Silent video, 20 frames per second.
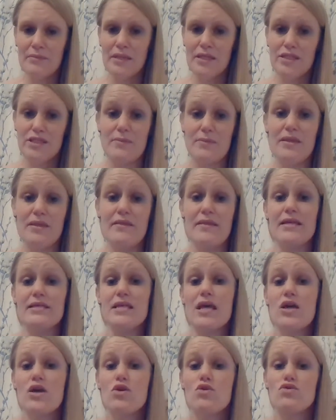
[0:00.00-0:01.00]
something
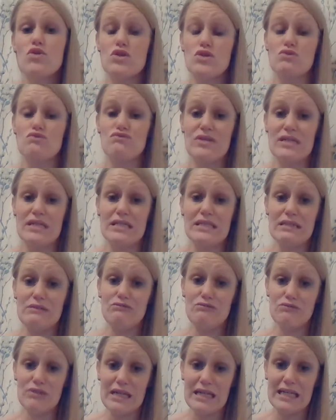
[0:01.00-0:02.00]
that's really,
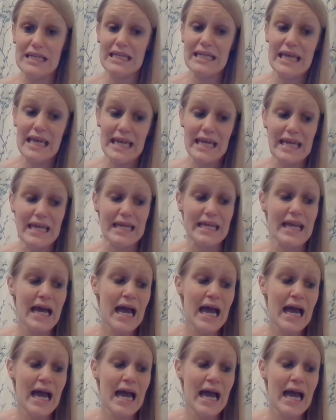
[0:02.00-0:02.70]
really key,